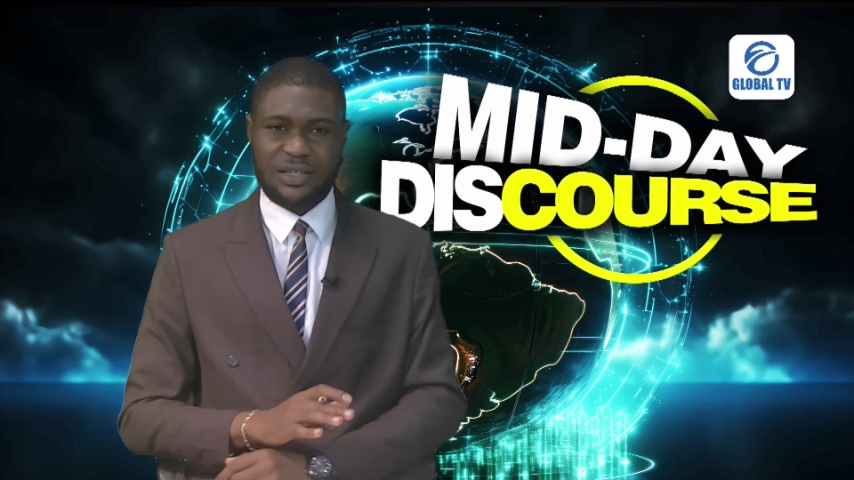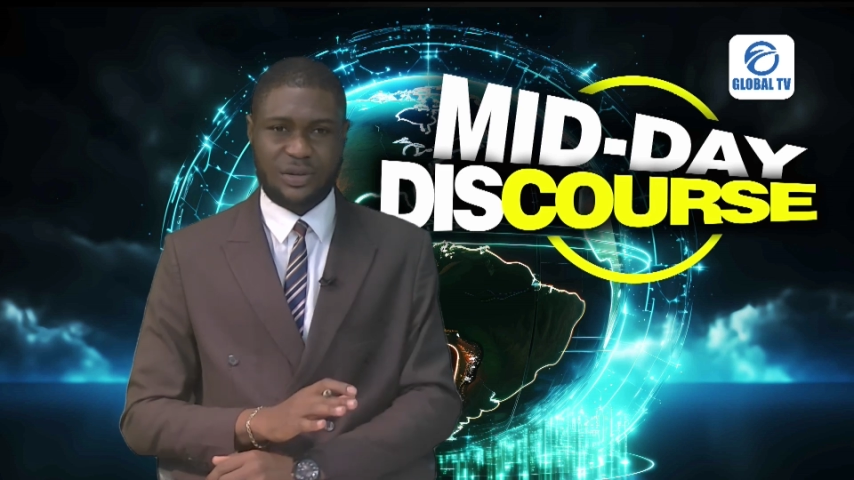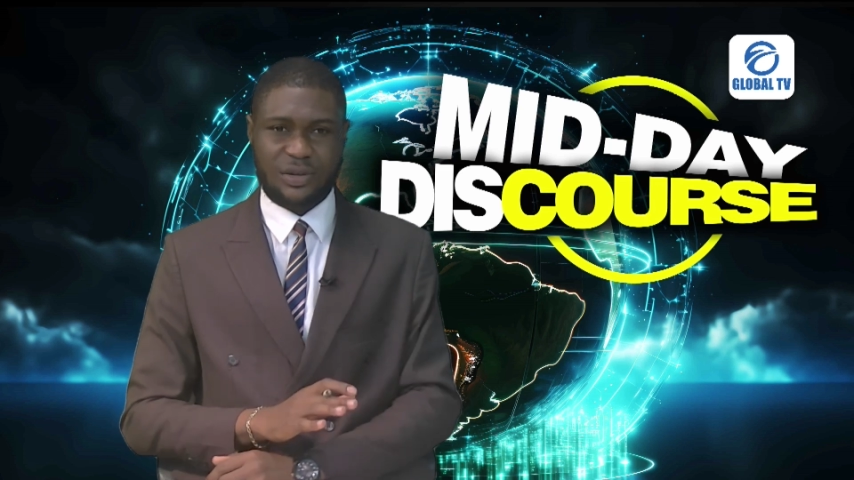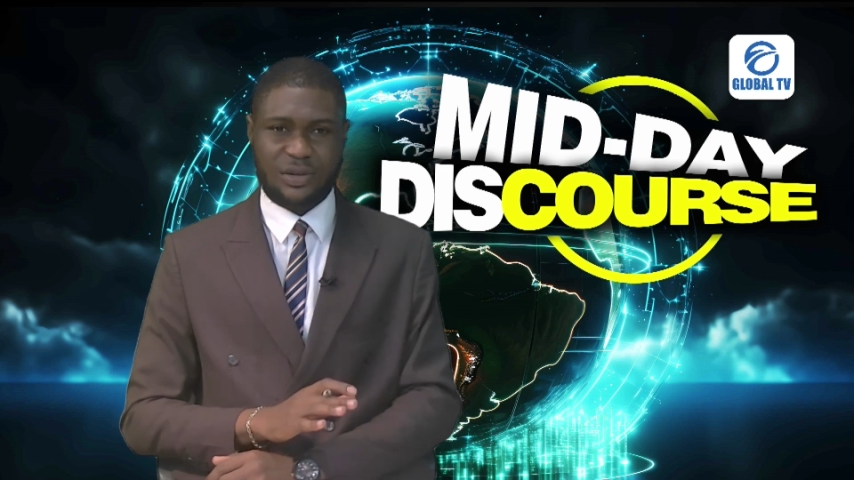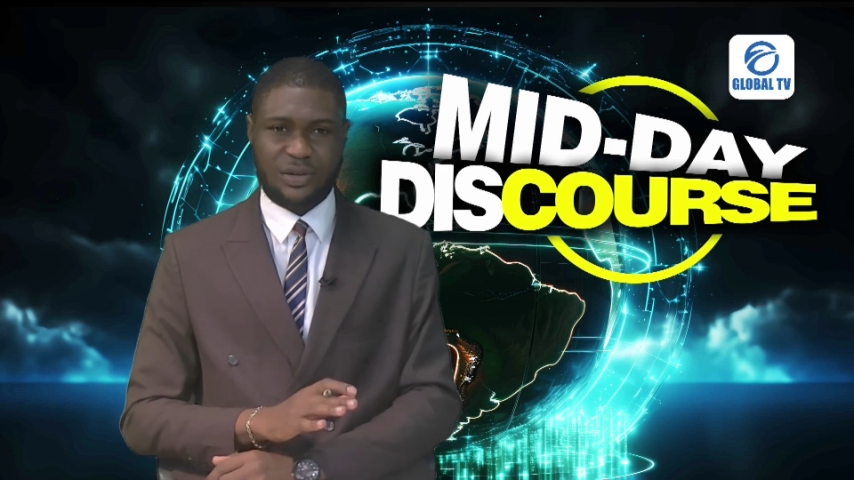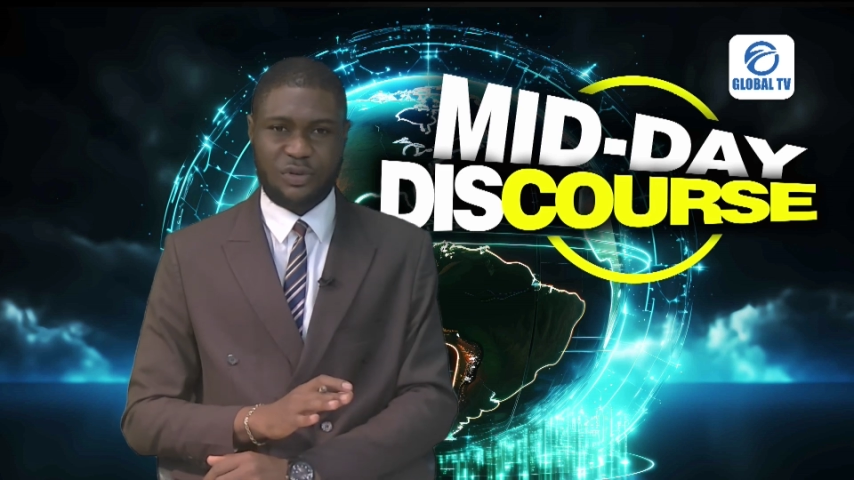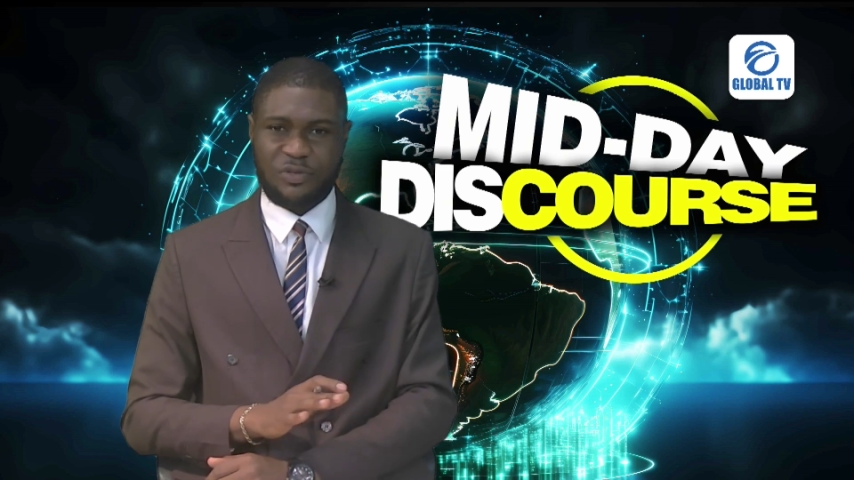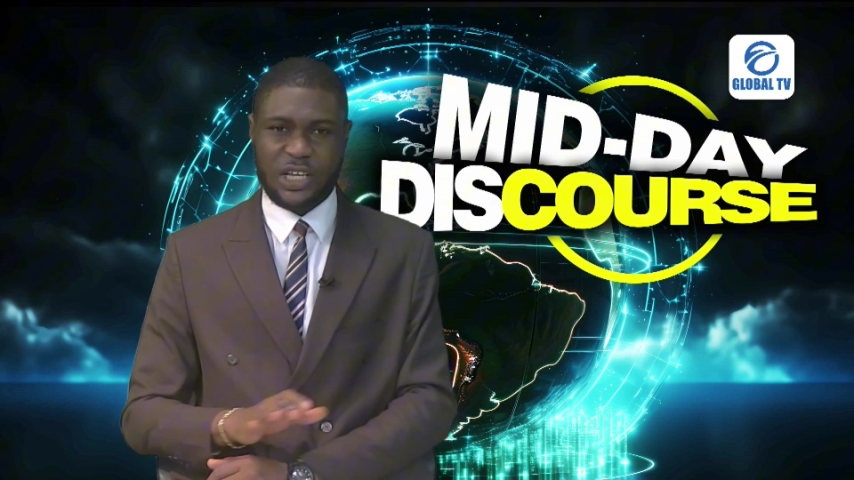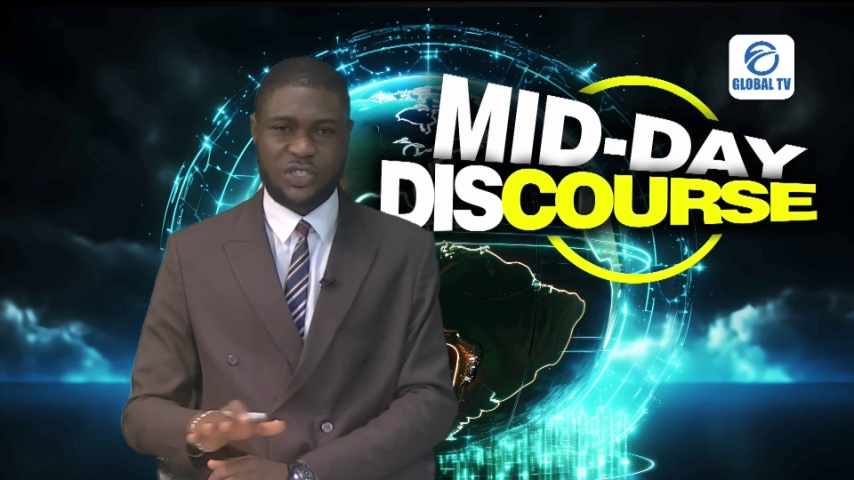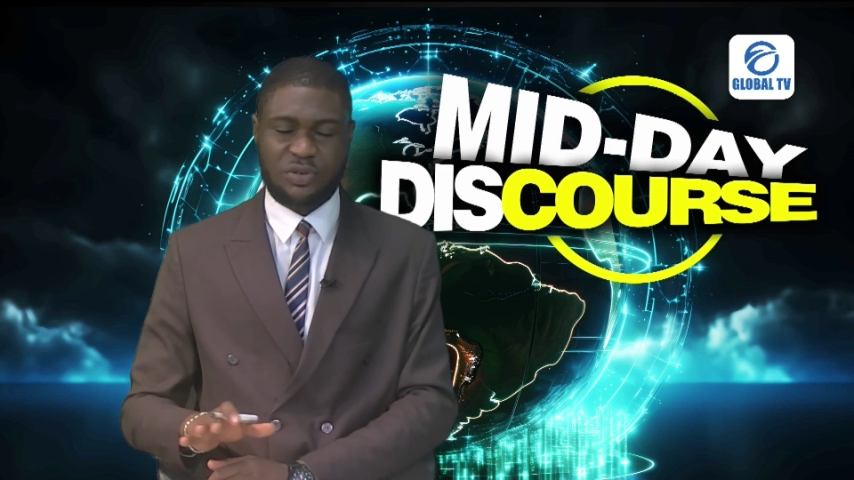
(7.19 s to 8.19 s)
and we've
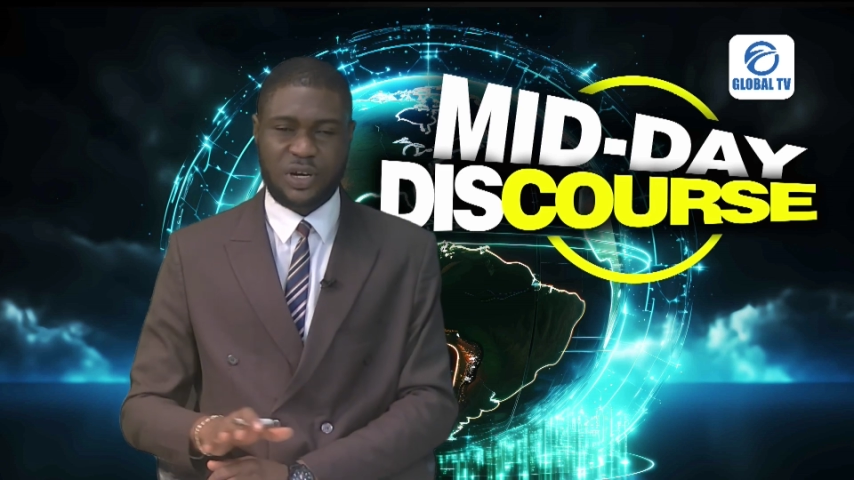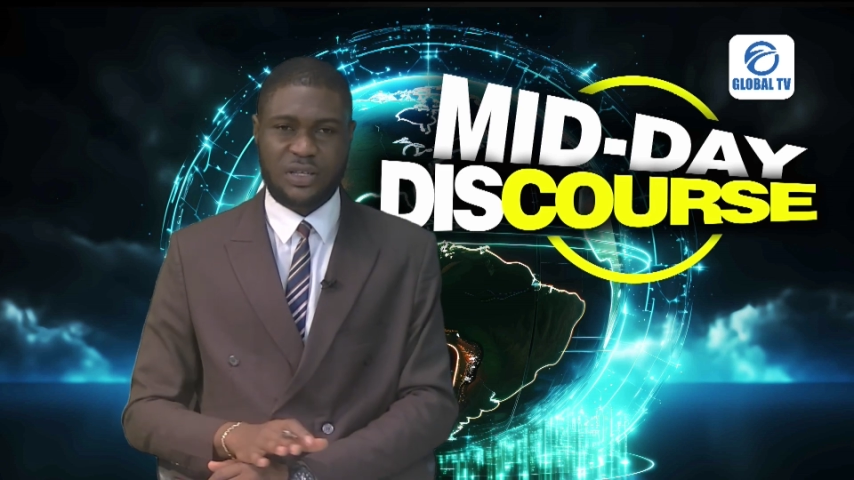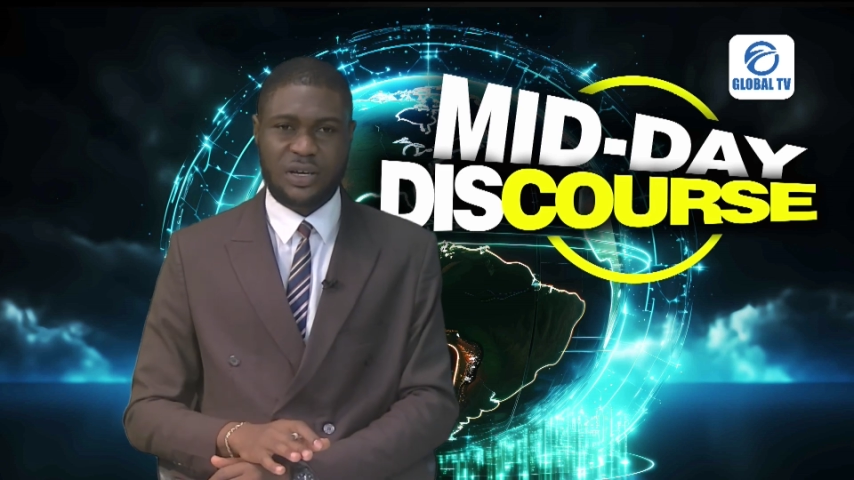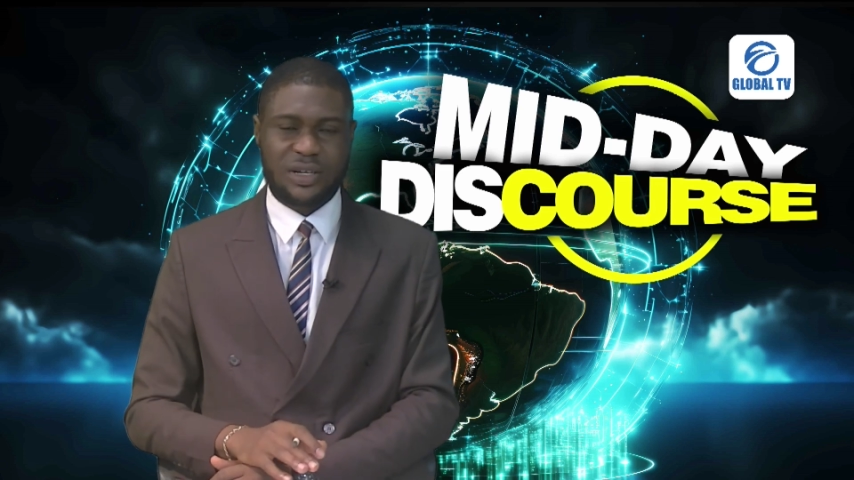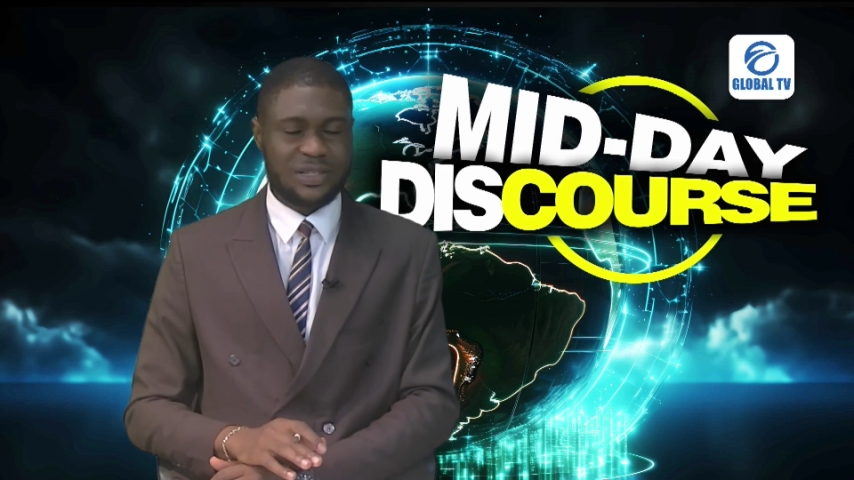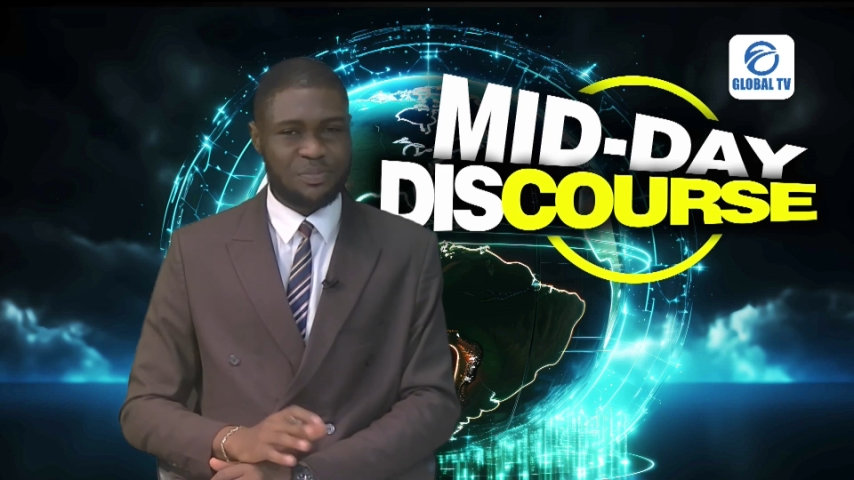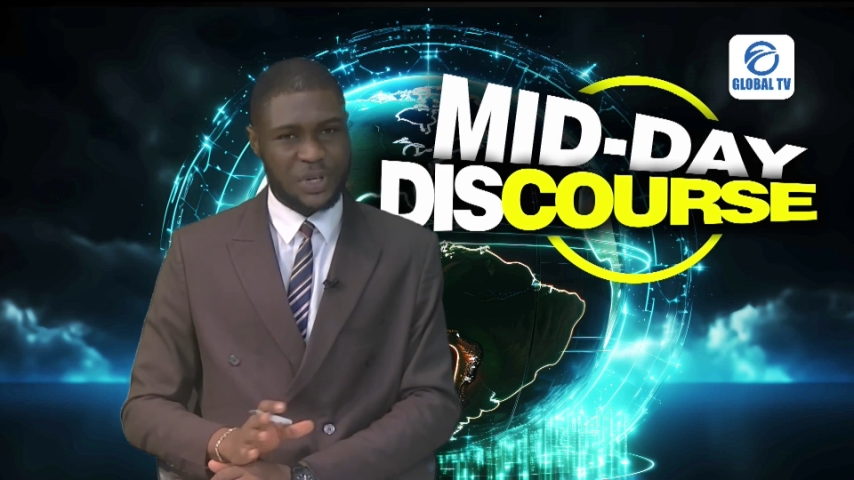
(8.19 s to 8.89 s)
been extraying